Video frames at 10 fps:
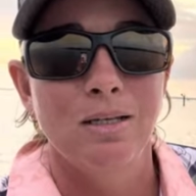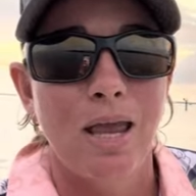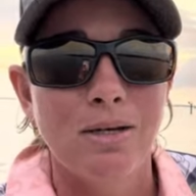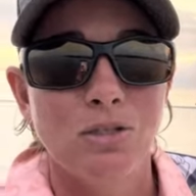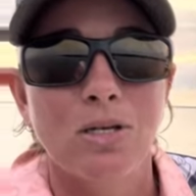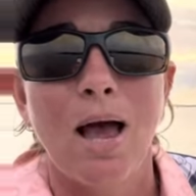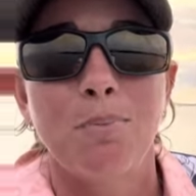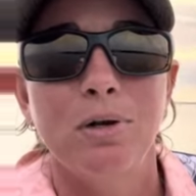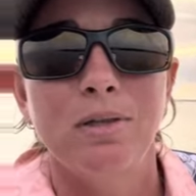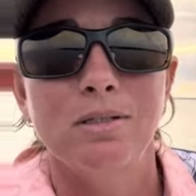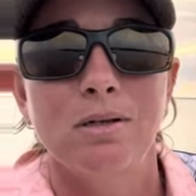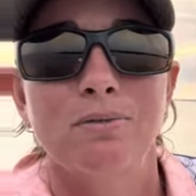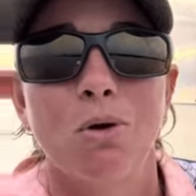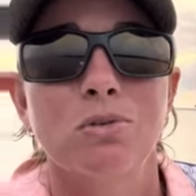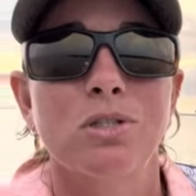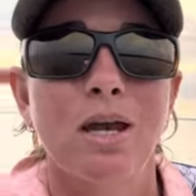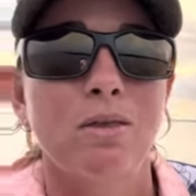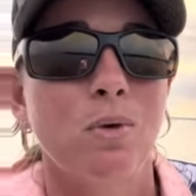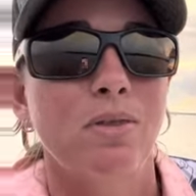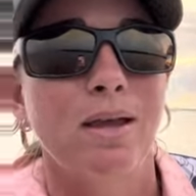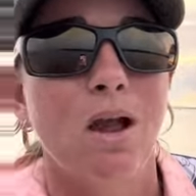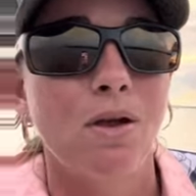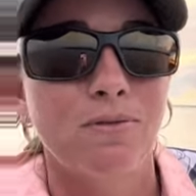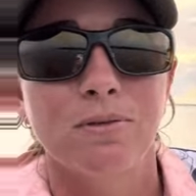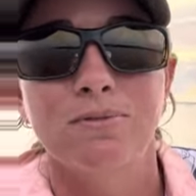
yeah, just start putting these little vlogs together, whether they go for